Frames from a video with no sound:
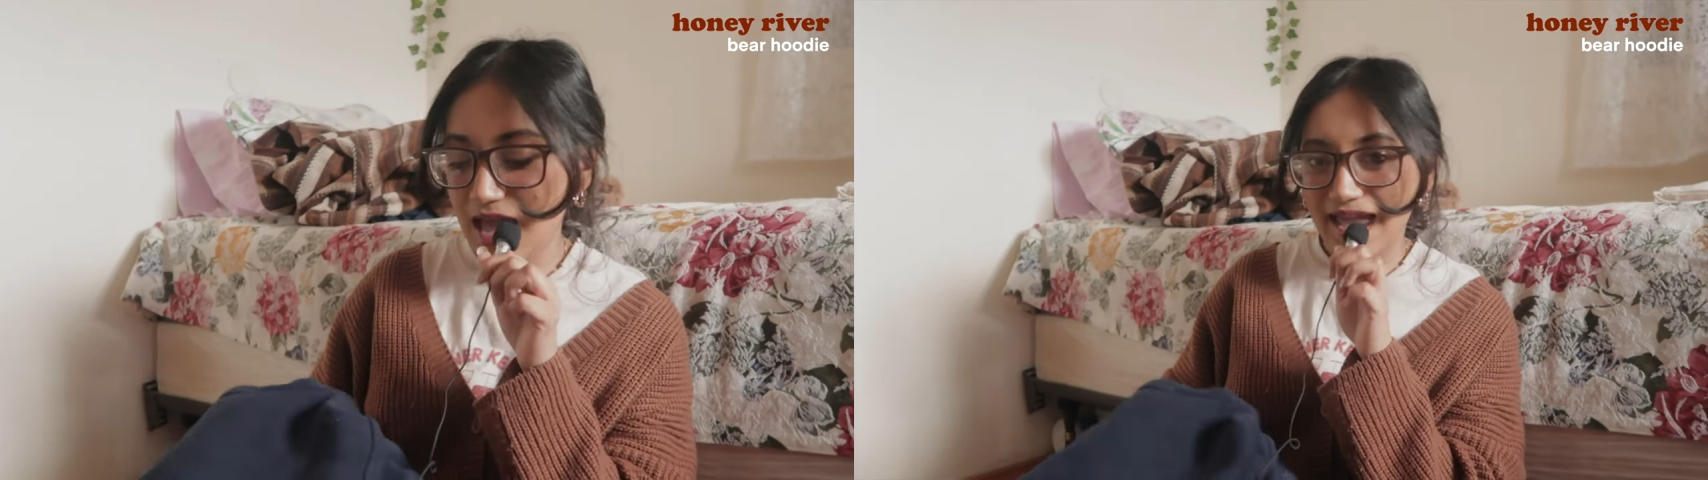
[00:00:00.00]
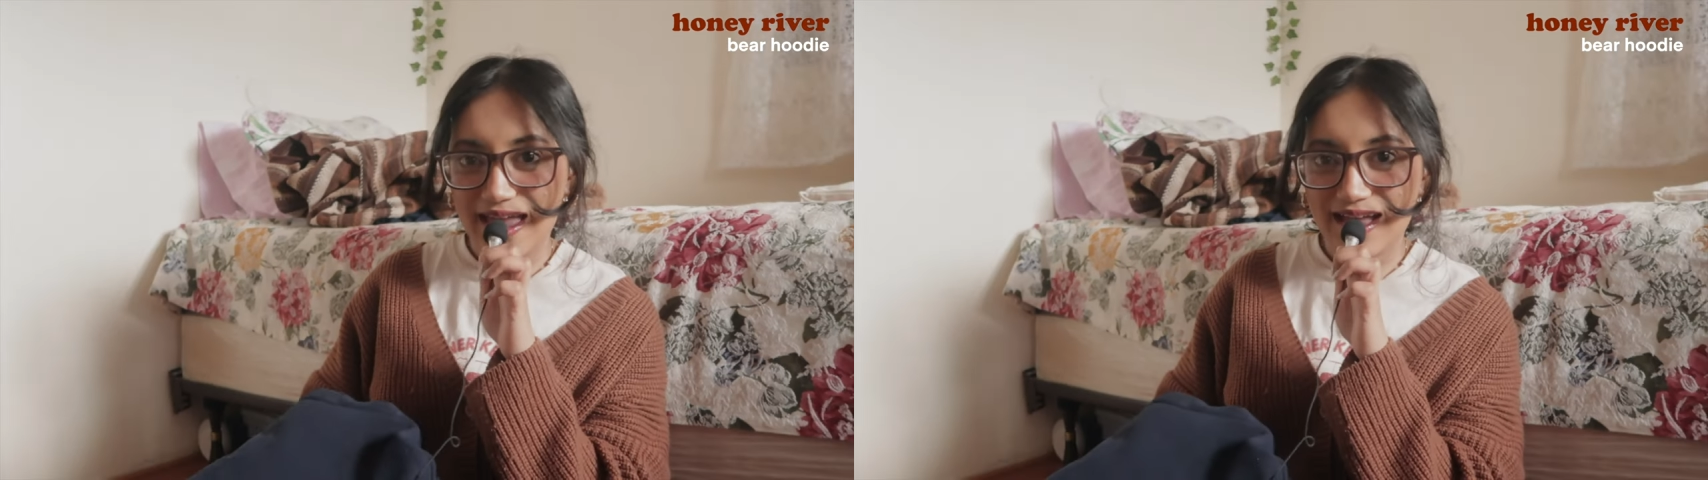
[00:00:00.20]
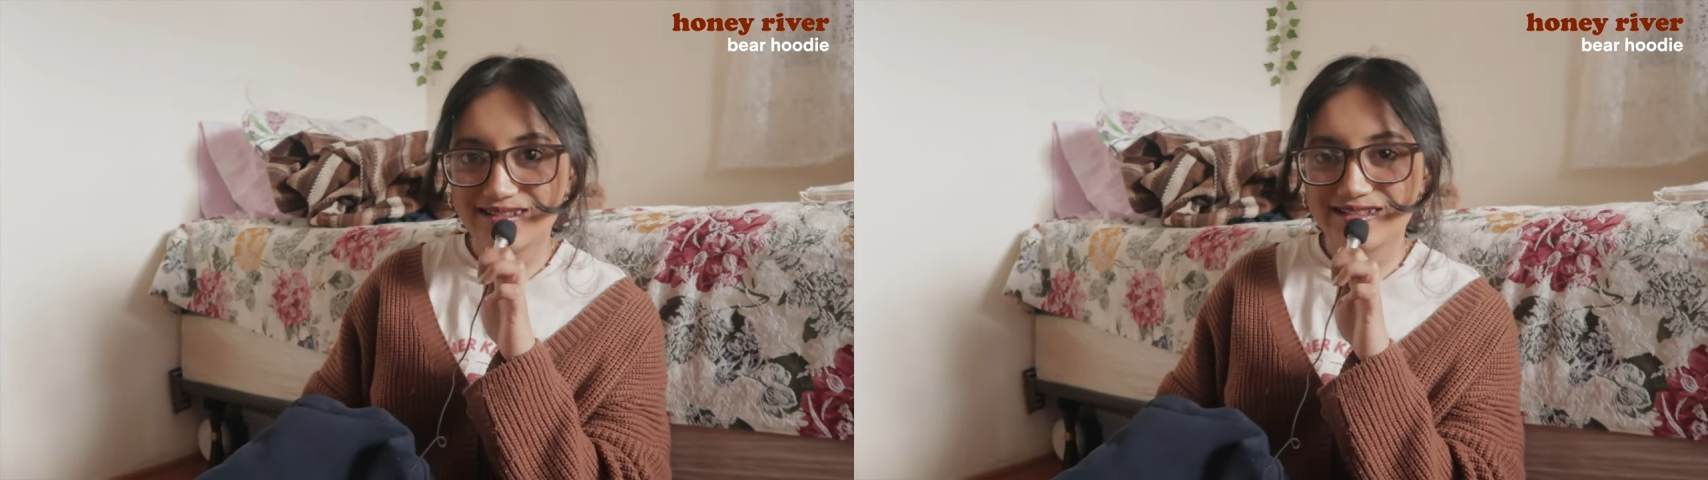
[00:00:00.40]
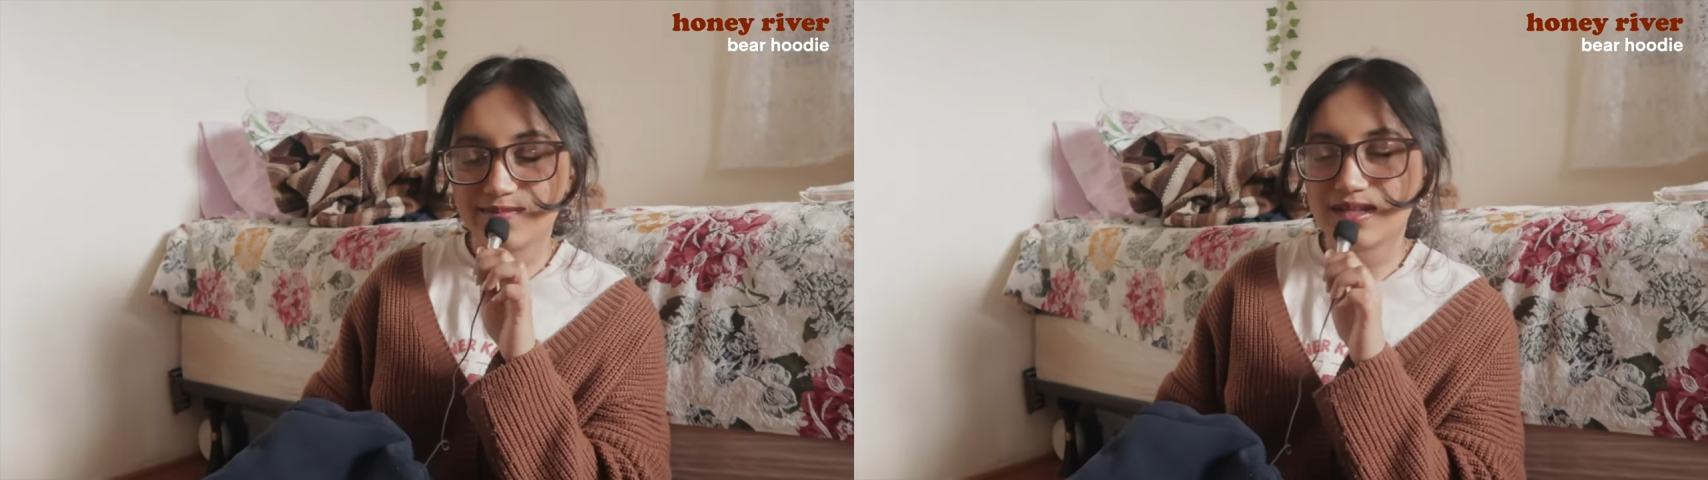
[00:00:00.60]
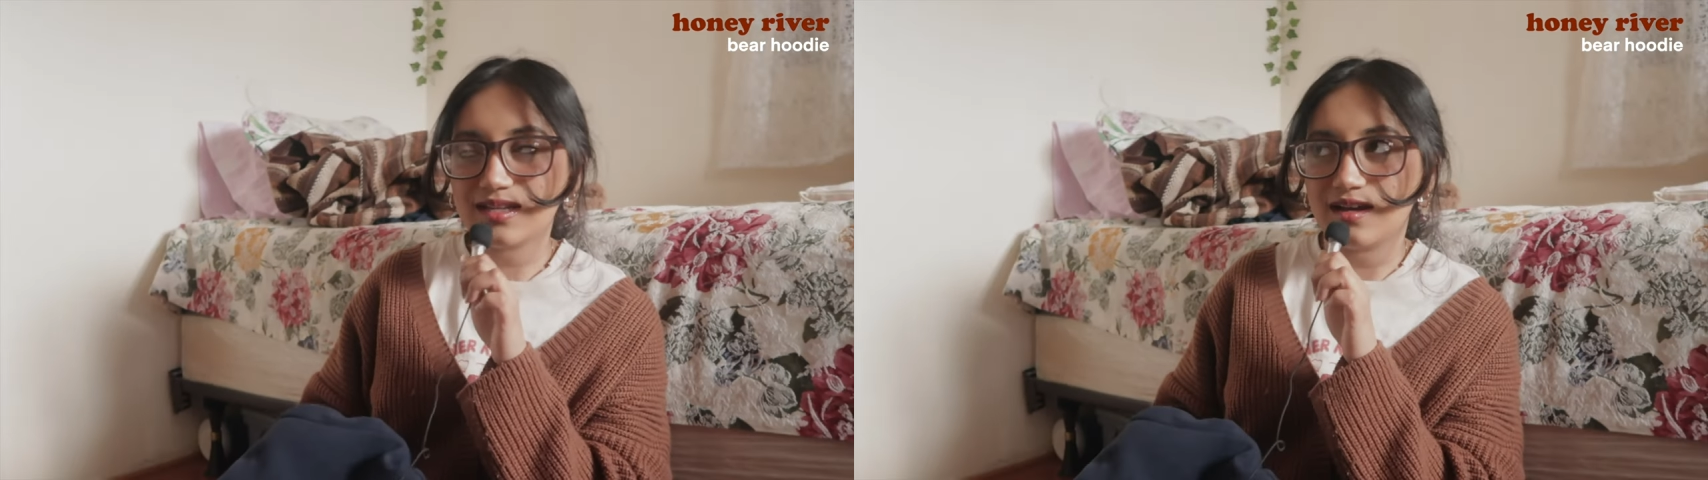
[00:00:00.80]
And
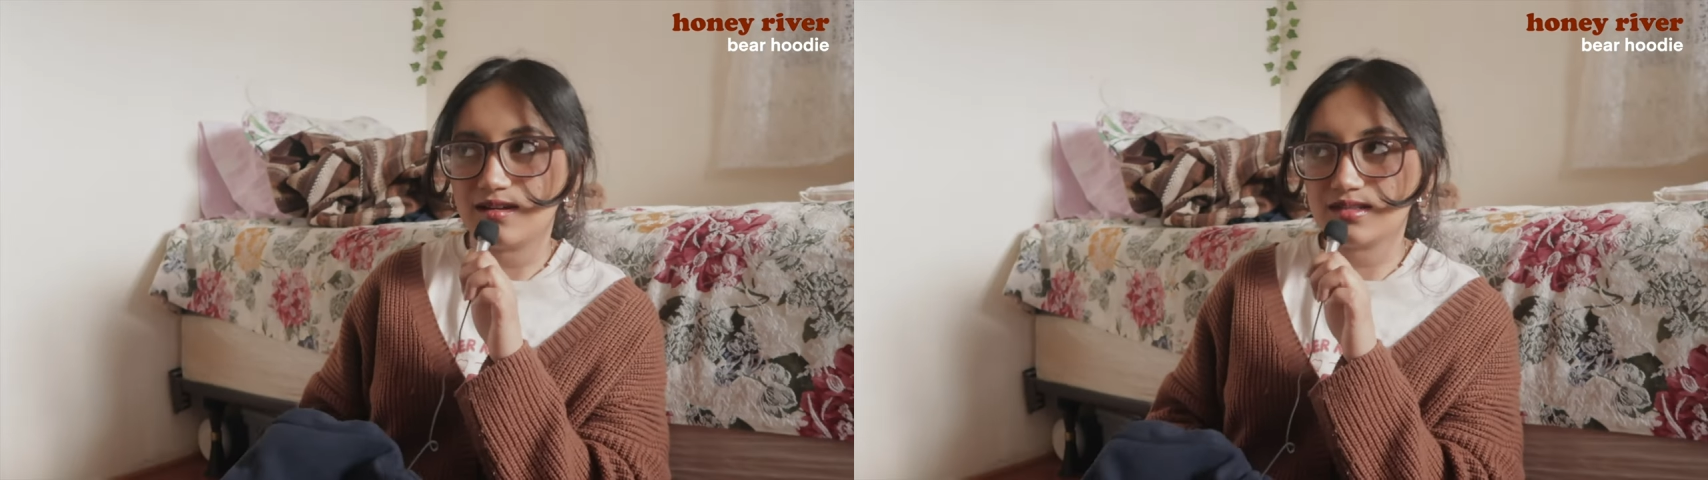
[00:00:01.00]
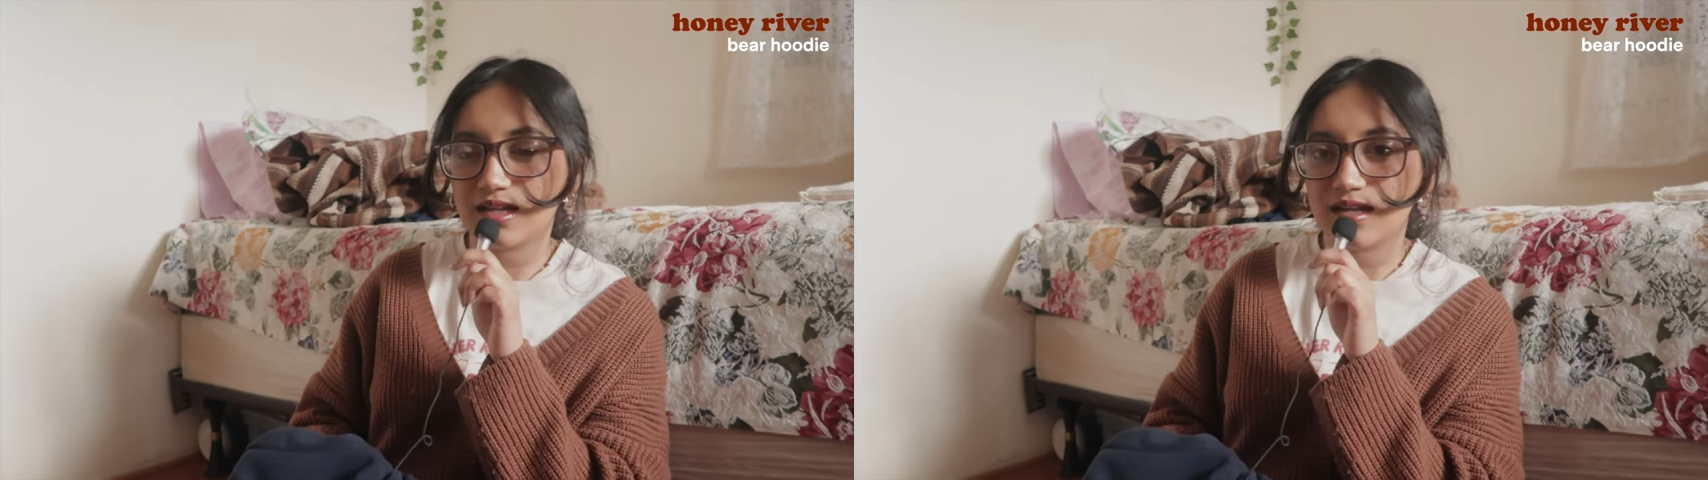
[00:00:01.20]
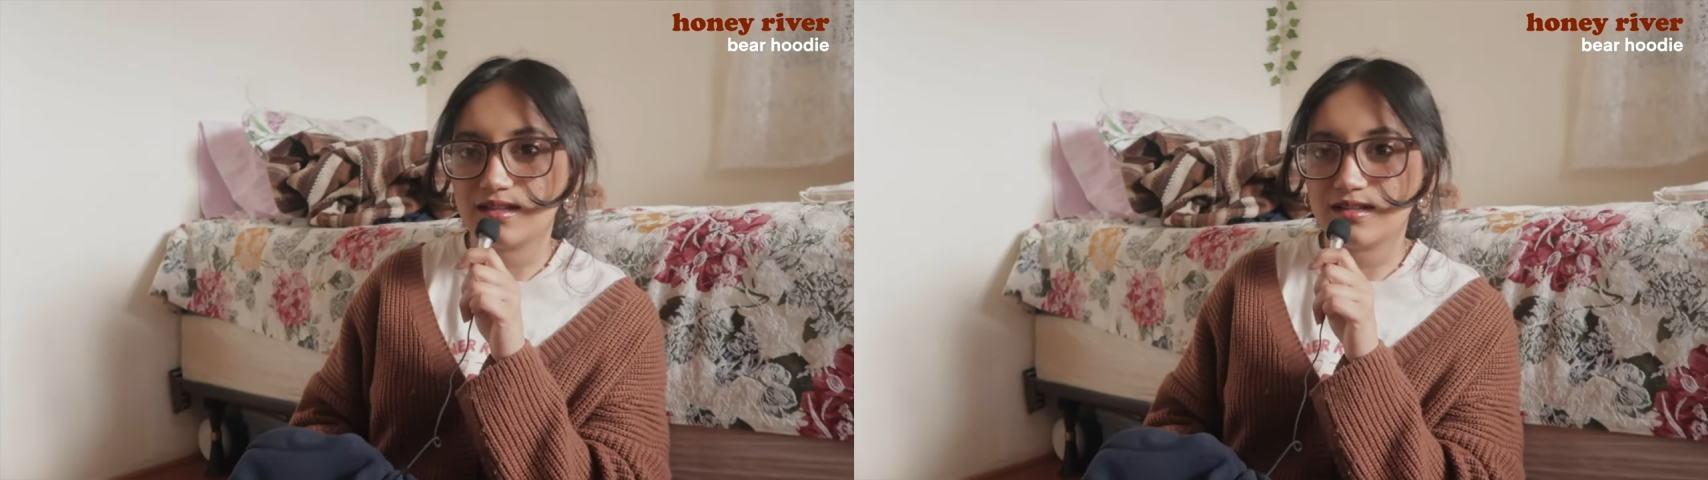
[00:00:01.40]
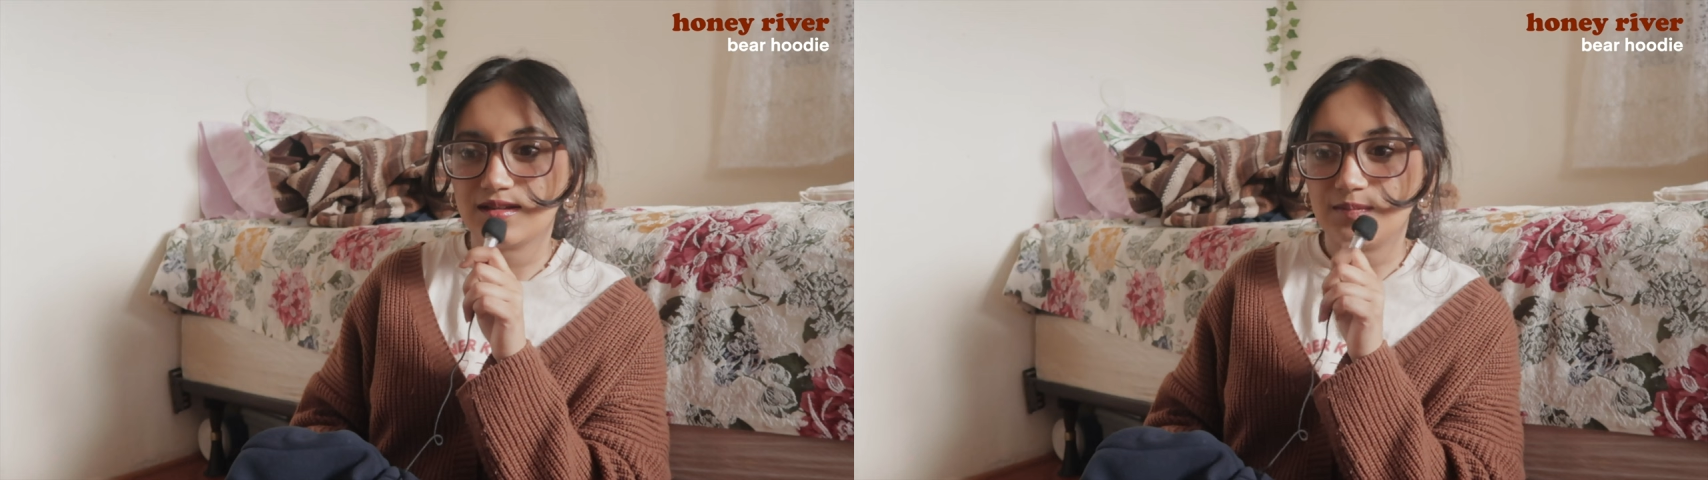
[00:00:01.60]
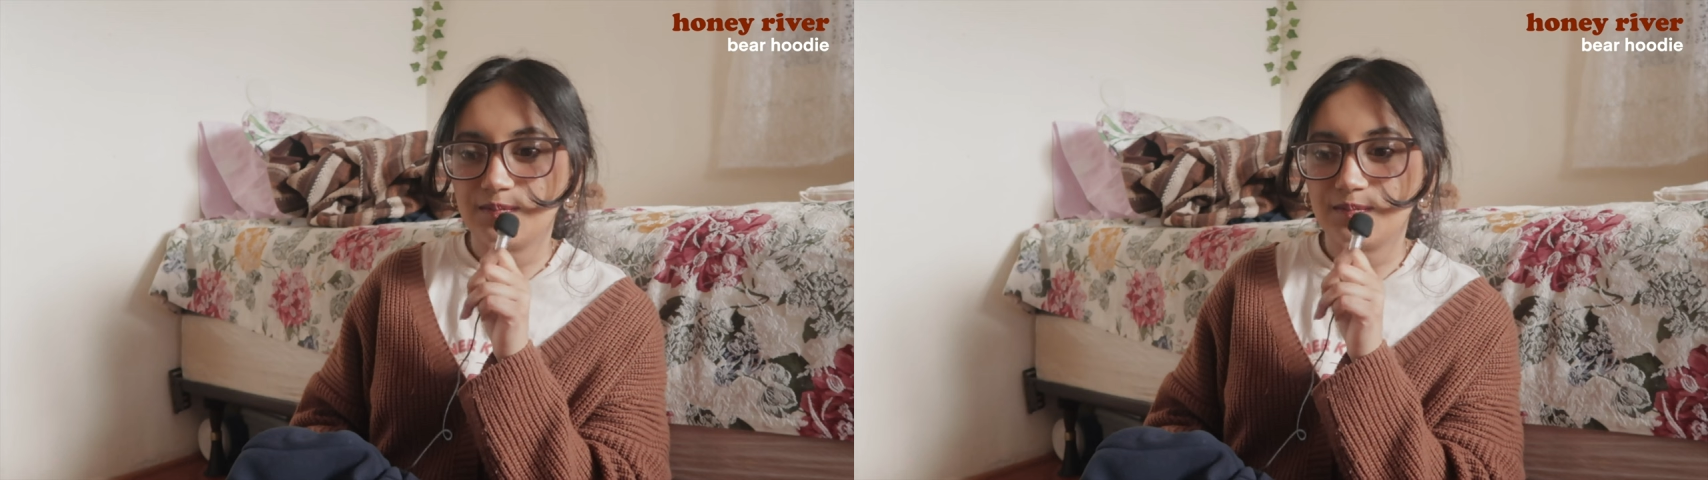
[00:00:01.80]
something else that like